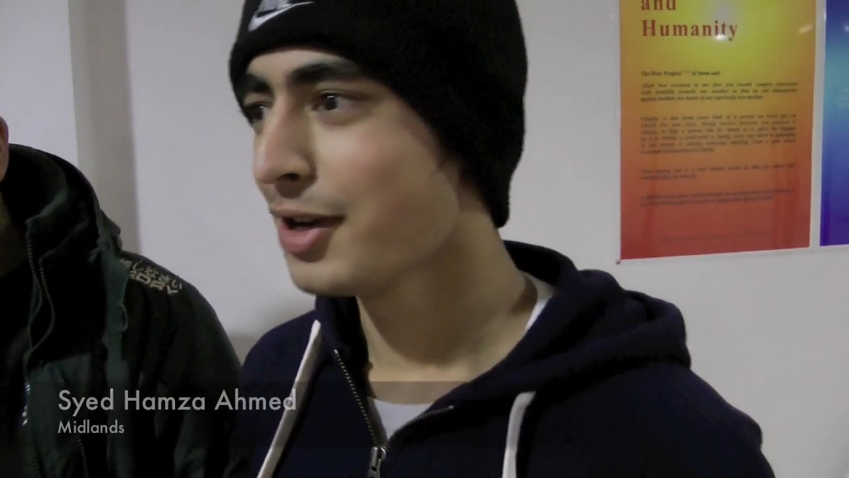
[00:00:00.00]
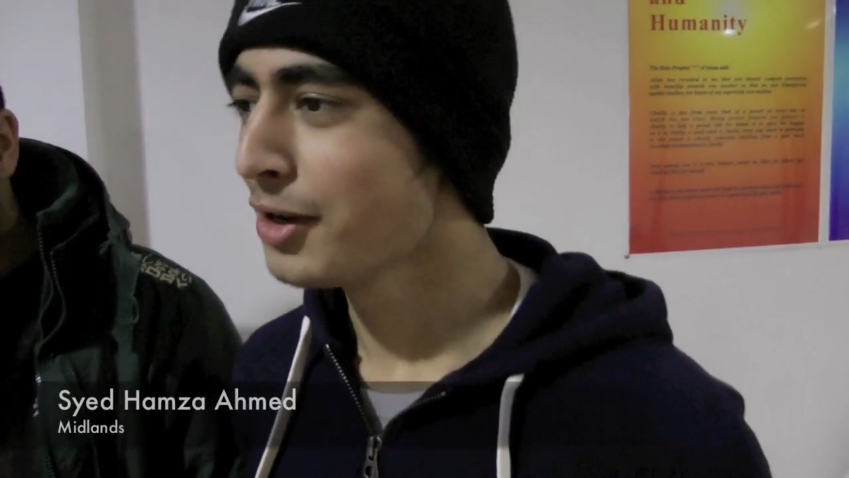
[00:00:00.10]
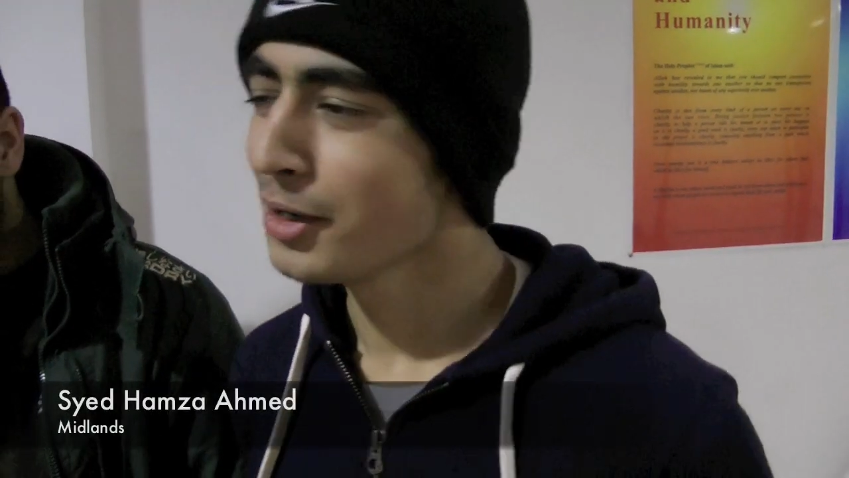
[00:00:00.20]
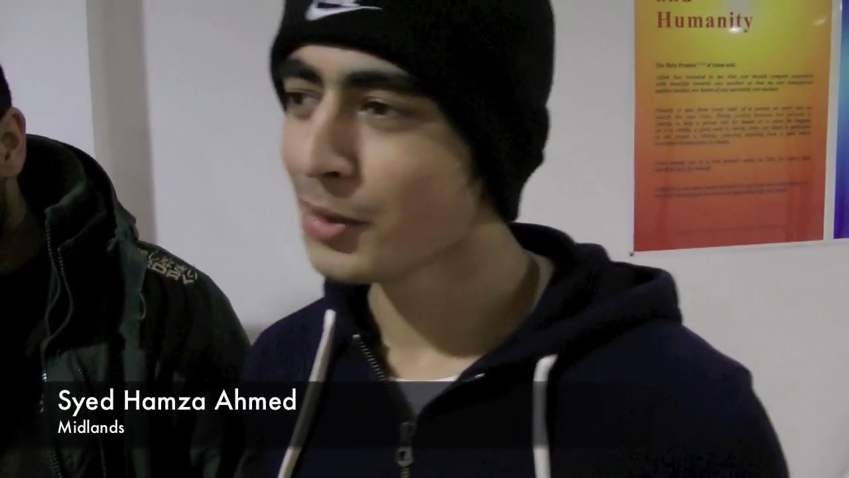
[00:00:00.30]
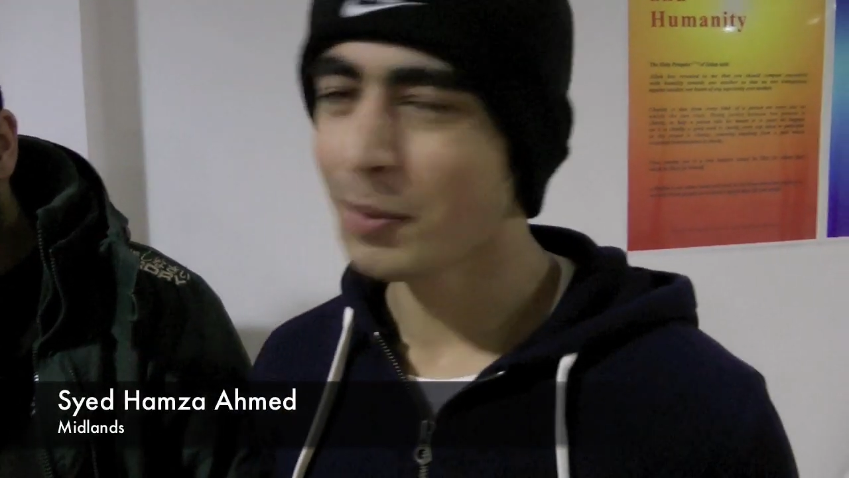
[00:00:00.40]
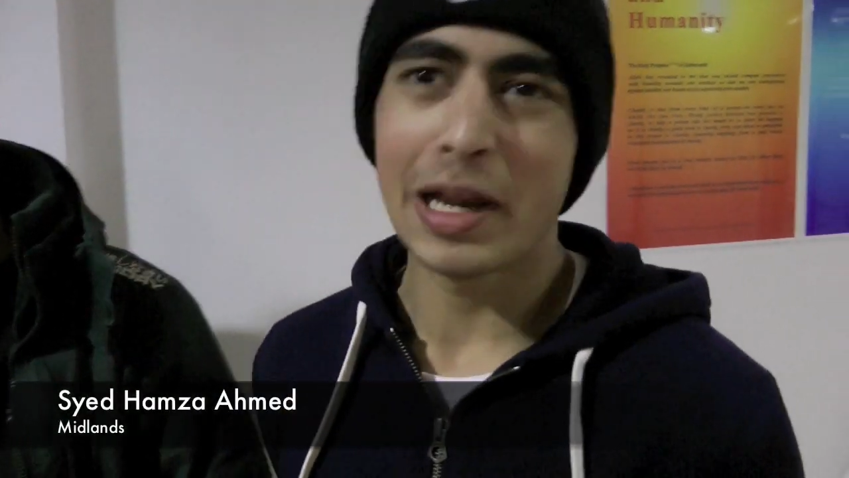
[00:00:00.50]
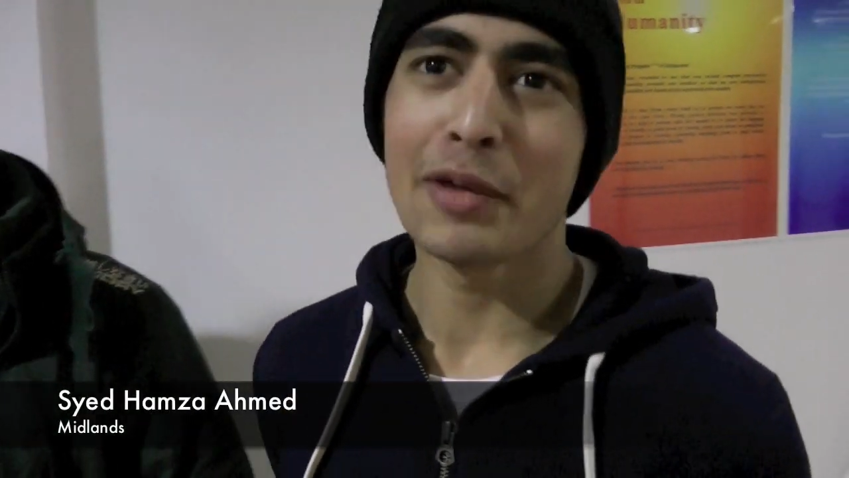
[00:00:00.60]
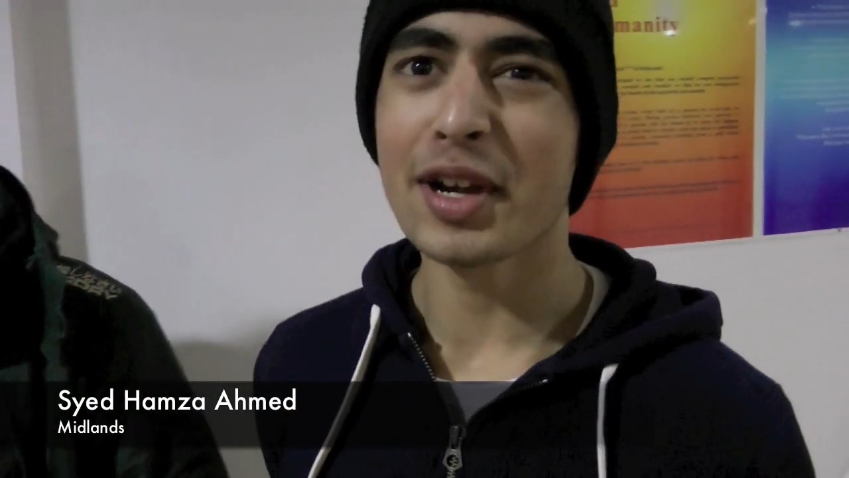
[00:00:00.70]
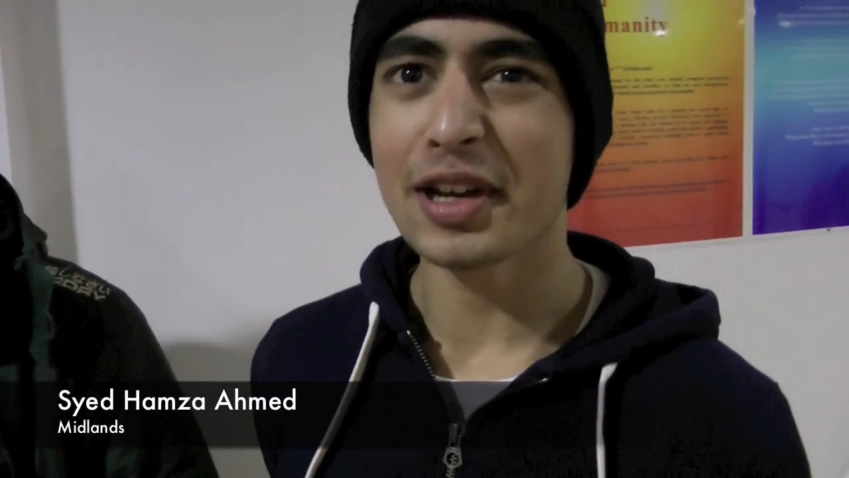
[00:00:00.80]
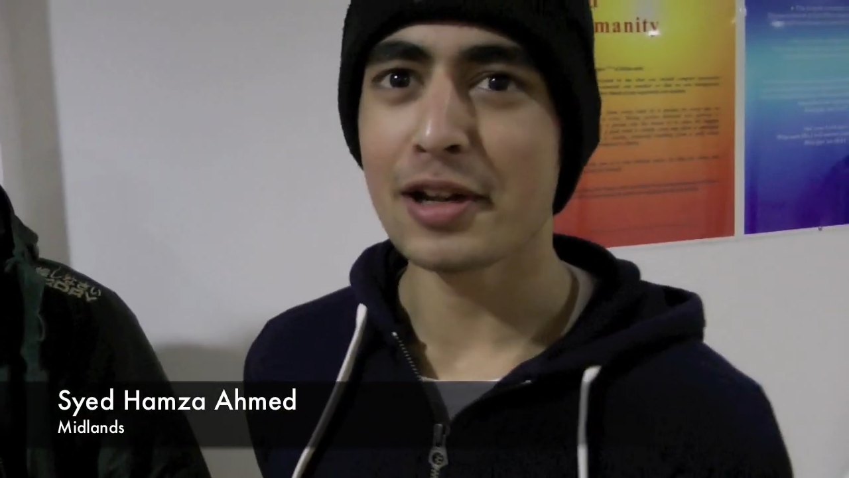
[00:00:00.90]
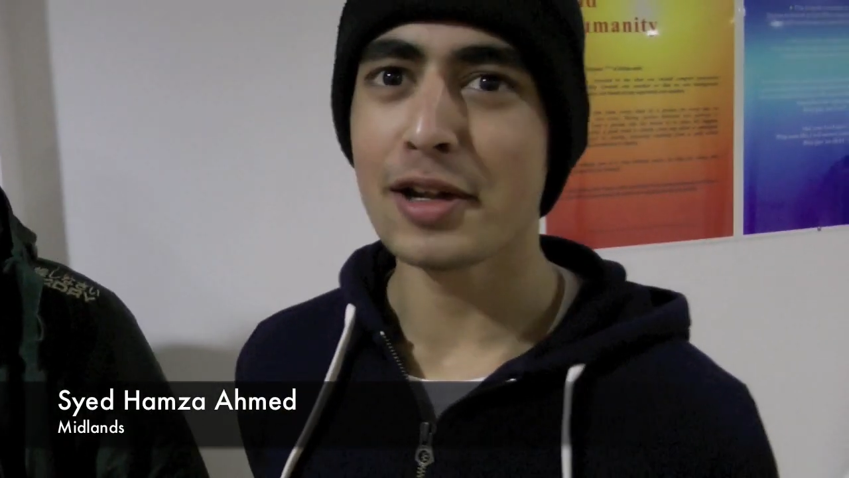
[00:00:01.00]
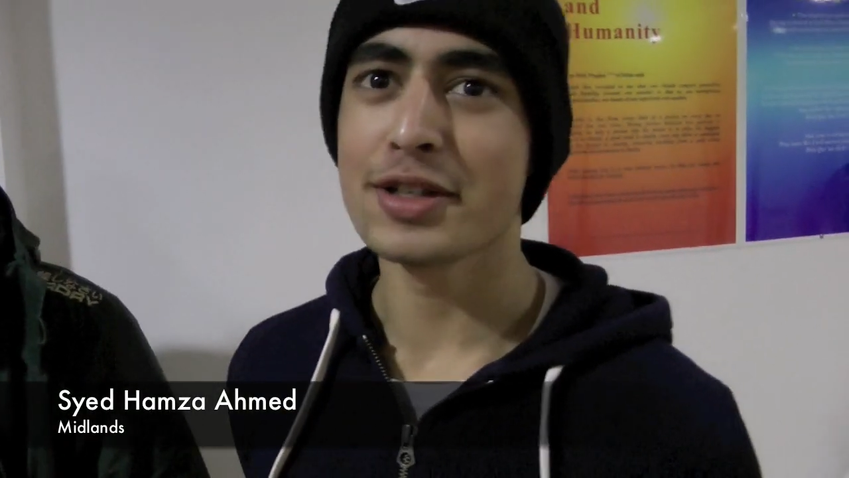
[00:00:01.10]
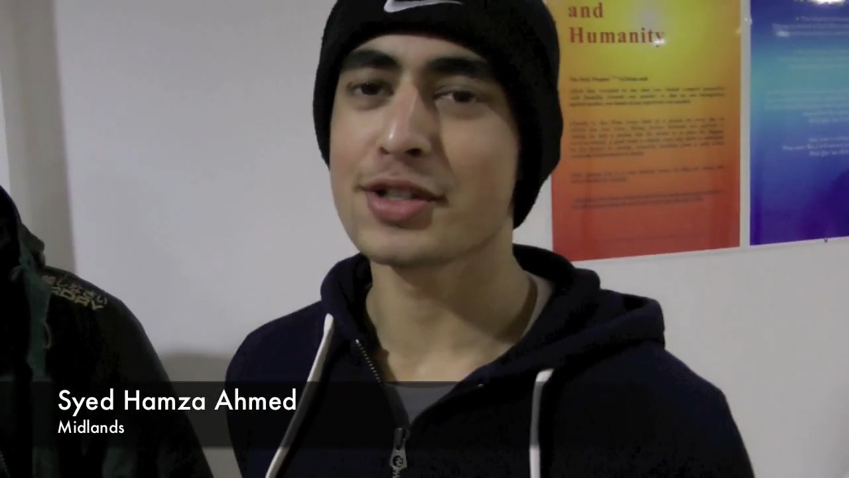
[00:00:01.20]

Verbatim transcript: Uh, we play regularly,